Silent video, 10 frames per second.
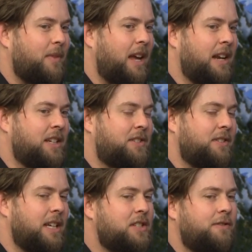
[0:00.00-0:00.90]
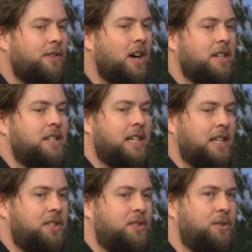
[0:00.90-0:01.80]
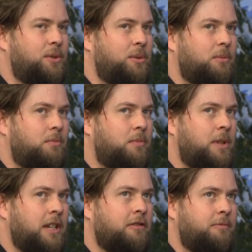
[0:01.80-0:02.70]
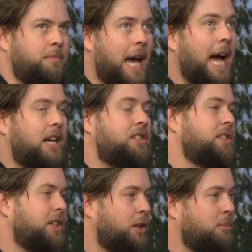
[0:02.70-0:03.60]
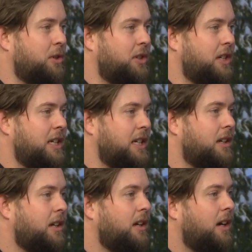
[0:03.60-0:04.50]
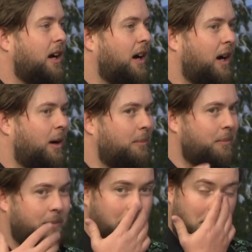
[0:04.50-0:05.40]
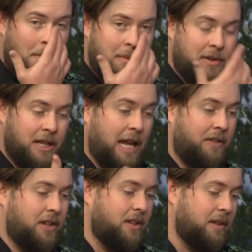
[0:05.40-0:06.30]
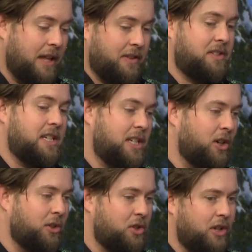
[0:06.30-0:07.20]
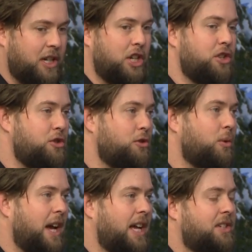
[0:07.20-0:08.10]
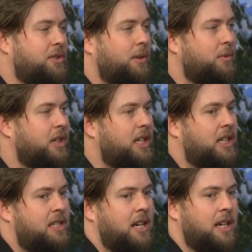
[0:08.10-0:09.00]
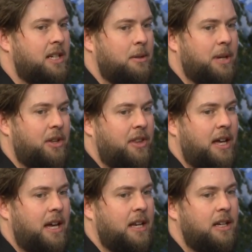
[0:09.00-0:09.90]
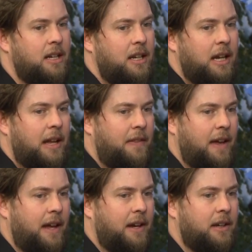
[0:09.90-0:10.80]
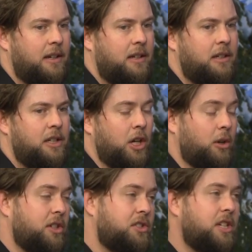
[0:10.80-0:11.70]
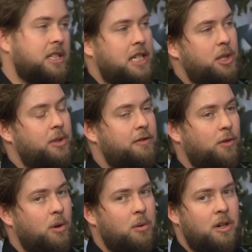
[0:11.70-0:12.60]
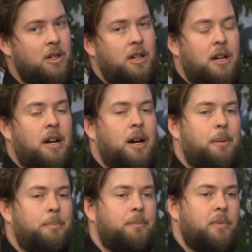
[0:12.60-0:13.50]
and it's it's fun to get to give back to the community um, and the and the ski culture in a new way. So I'm really excited about that. And then you know just continuing forward, um,